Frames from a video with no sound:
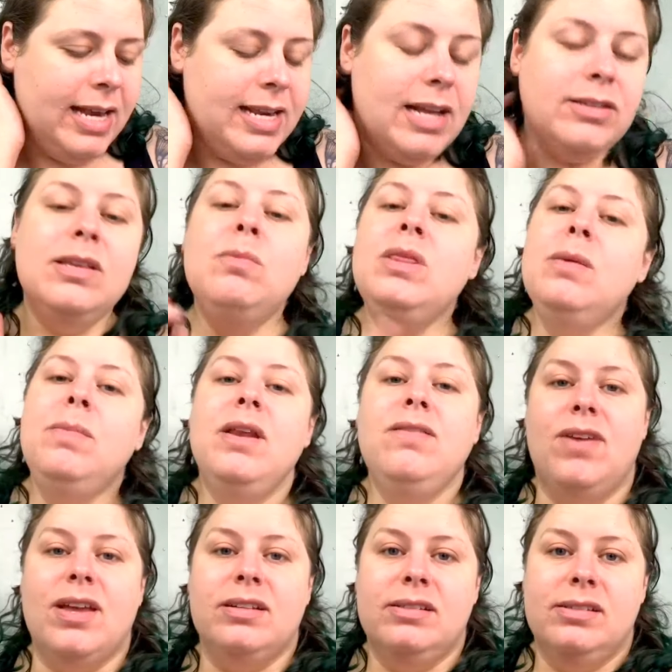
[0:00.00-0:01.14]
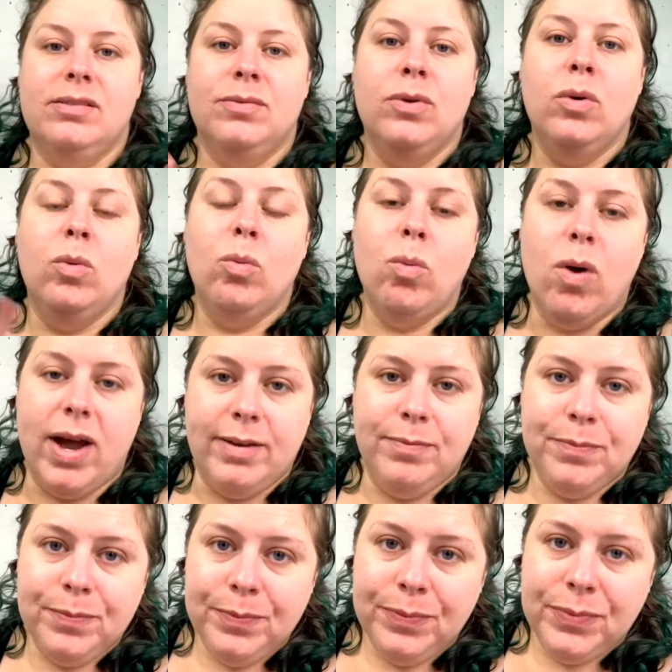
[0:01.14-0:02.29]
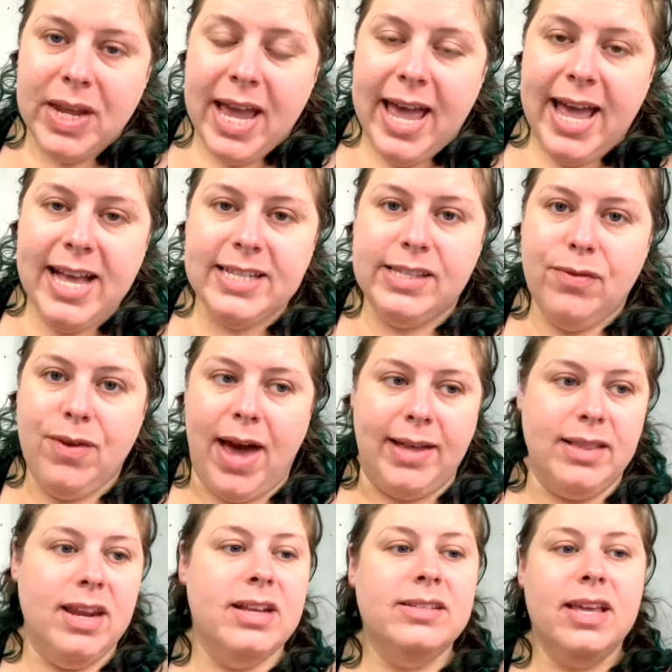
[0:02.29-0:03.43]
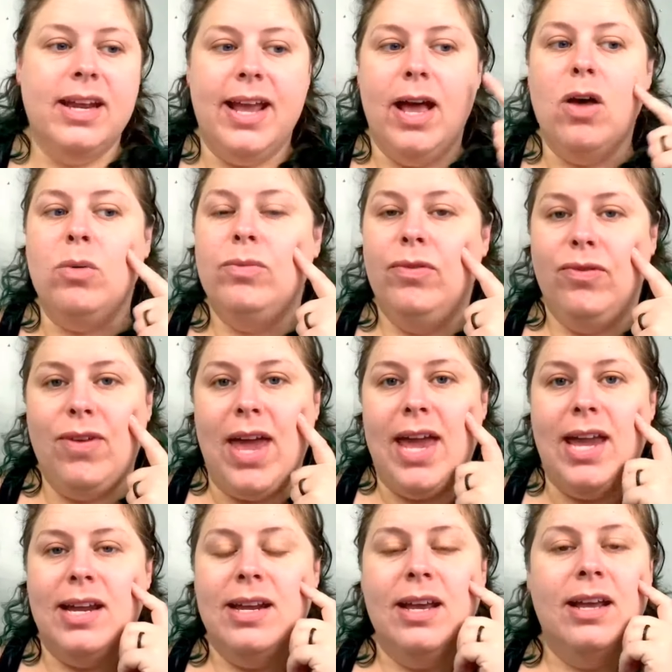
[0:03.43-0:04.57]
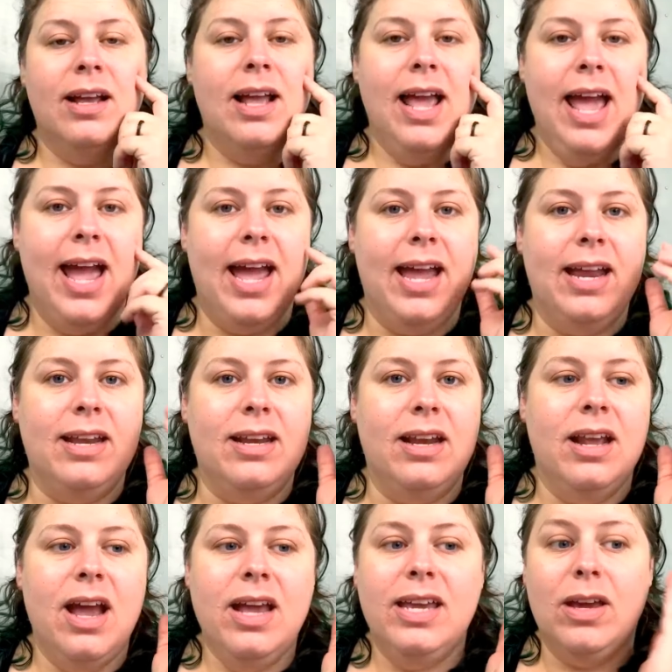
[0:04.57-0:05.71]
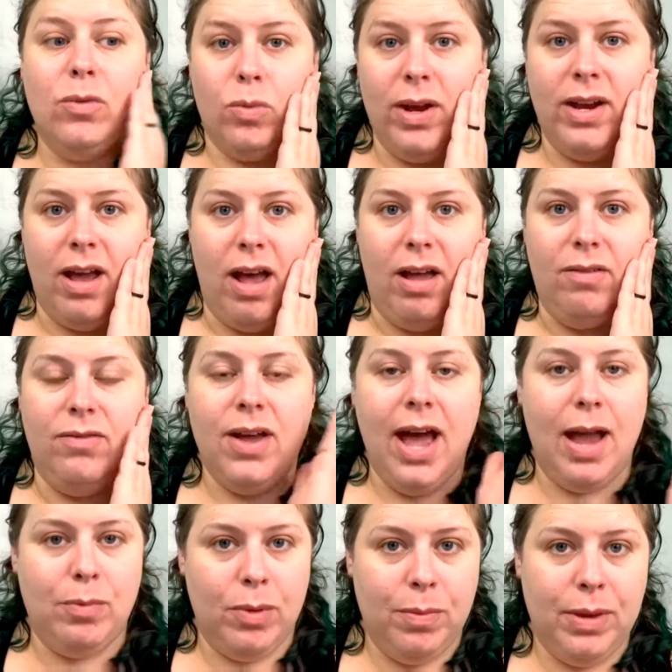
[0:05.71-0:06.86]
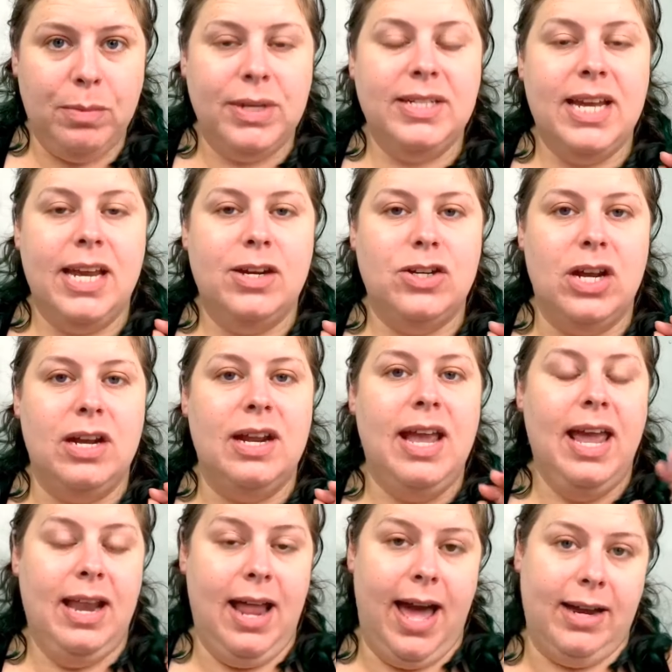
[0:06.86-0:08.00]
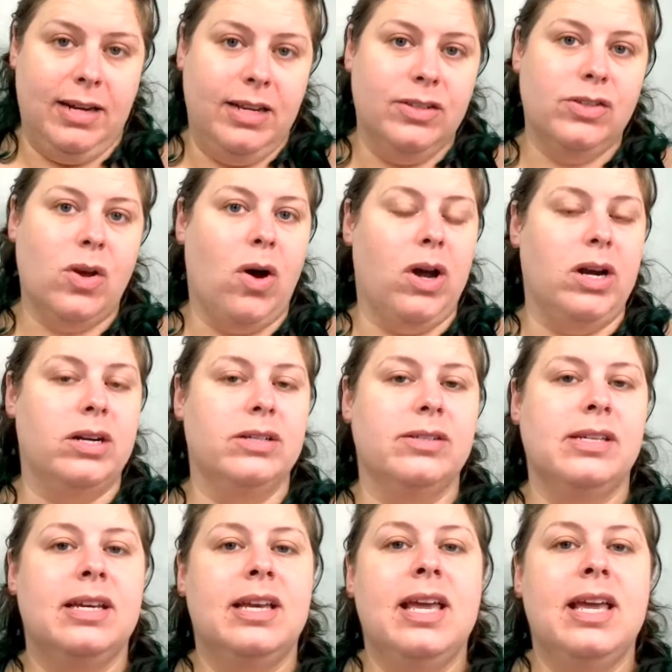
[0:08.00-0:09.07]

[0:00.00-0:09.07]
Now, some of the benefits. 1 is the fact that it's going to help fade and get rid of hyperpigmentation and acne scars.